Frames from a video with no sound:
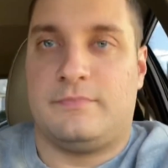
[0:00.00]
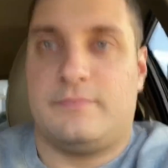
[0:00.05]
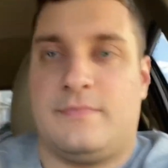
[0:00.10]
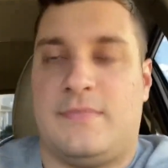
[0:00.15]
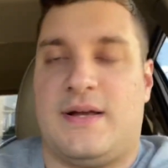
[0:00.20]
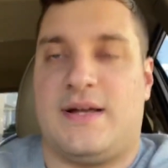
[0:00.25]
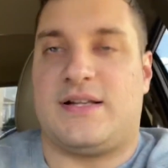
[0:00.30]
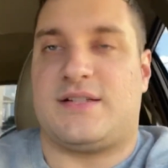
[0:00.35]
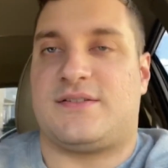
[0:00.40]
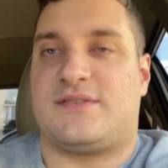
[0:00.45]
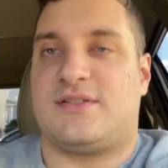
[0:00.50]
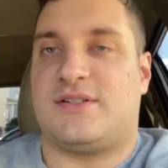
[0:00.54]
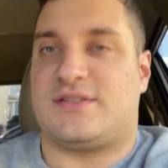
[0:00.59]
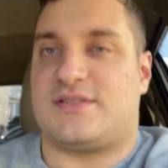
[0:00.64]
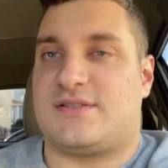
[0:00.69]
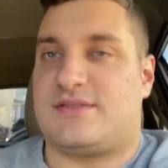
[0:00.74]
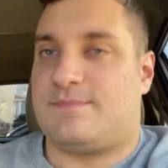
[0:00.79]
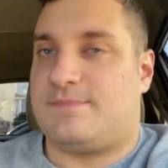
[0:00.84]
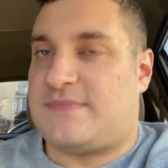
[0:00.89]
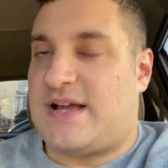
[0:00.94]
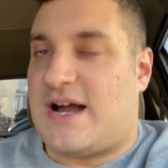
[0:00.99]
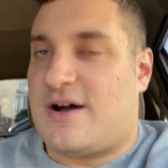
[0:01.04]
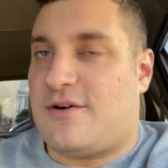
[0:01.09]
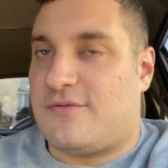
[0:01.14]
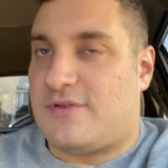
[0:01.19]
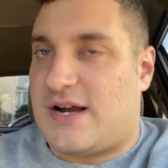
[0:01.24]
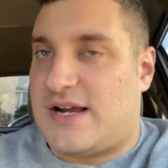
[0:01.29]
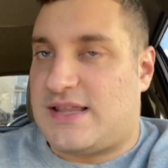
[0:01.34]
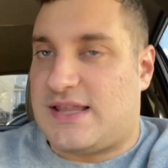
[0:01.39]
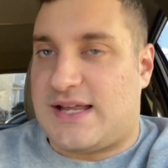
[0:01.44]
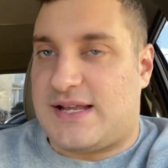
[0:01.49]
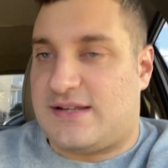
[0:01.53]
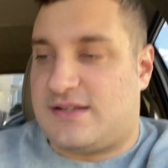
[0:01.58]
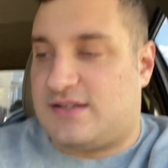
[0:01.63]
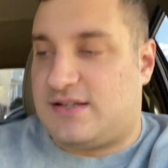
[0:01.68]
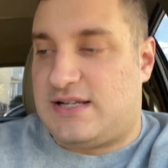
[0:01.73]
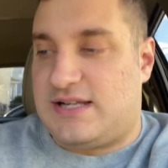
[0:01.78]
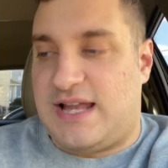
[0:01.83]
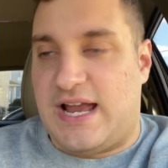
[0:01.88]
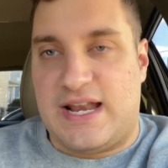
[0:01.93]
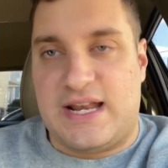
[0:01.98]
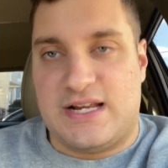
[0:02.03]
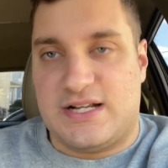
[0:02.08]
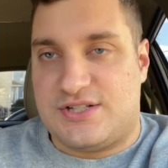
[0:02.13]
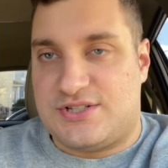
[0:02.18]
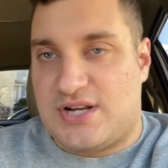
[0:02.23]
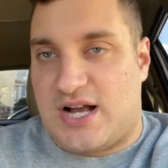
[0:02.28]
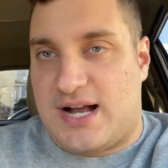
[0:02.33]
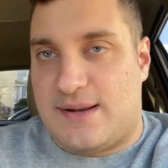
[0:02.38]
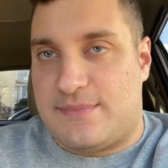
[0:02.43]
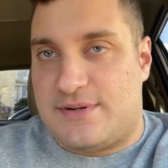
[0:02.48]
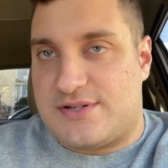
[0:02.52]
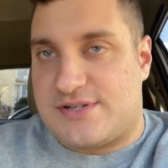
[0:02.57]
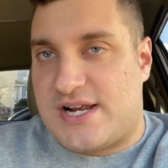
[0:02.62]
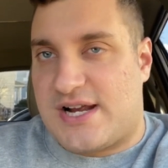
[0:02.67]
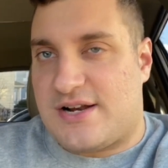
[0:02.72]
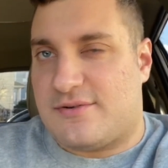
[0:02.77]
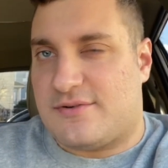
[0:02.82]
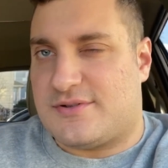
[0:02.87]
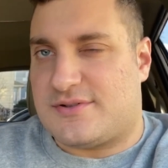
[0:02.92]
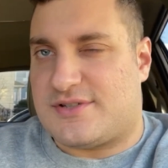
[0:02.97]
And it's just downright, like, getting a job in general, it